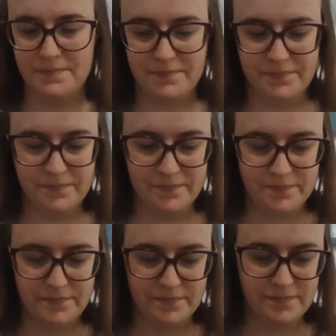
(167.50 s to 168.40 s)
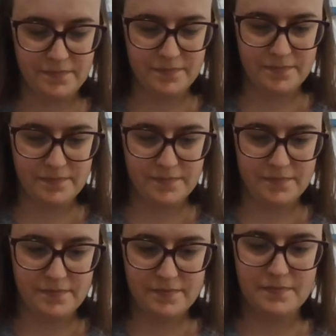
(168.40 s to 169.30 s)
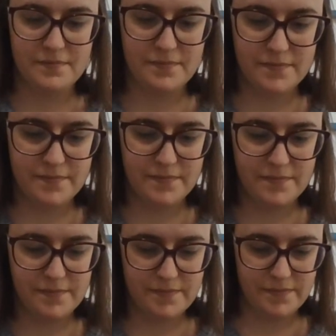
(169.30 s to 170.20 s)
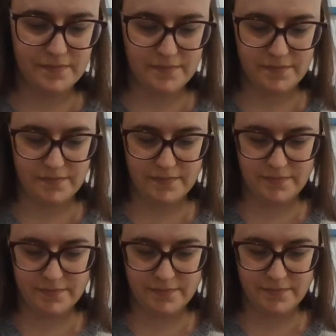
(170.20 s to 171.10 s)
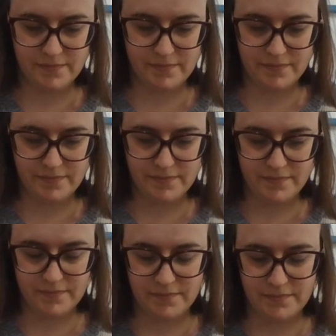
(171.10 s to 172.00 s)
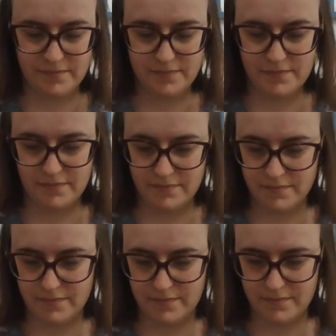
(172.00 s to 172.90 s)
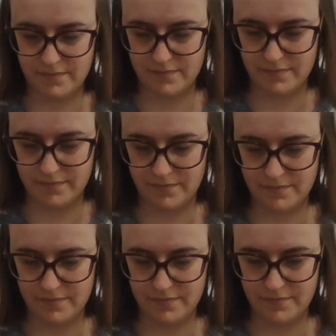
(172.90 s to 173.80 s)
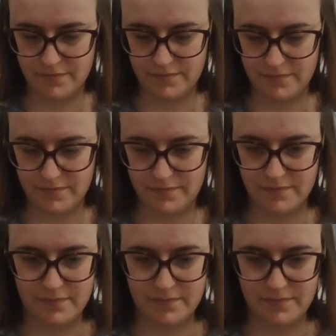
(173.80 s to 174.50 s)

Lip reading: (silence)